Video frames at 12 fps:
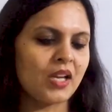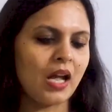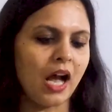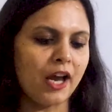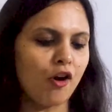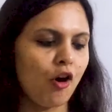
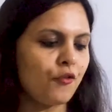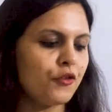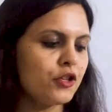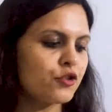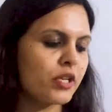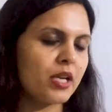I
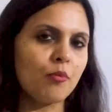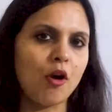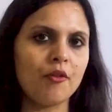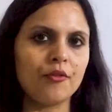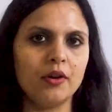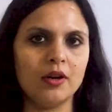often dream
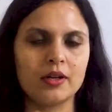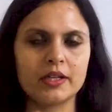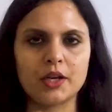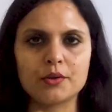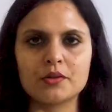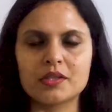of her.
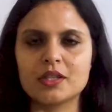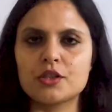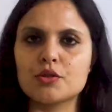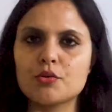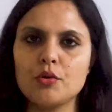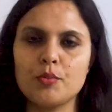Now, you see
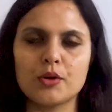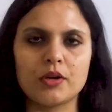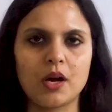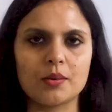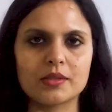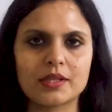two
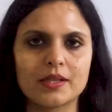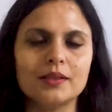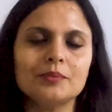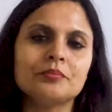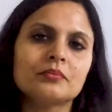pronouns here.